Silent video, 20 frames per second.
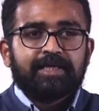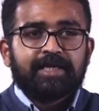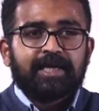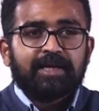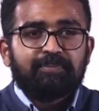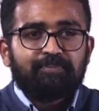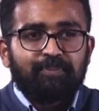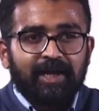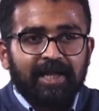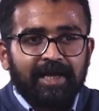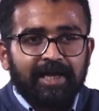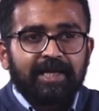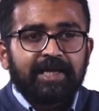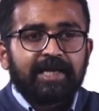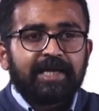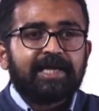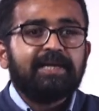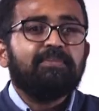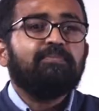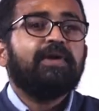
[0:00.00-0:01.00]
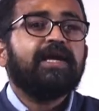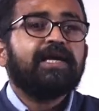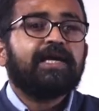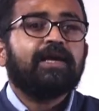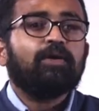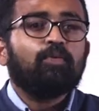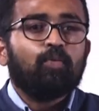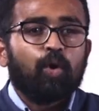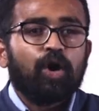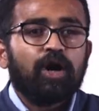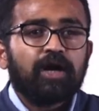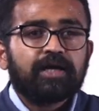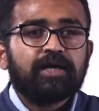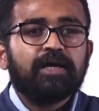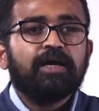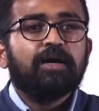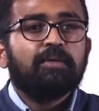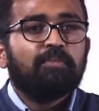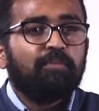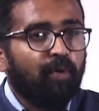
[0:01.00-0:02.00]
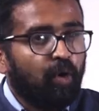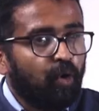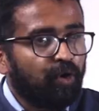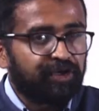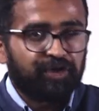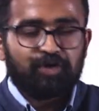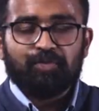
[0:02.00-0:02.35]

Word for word: can play in making work more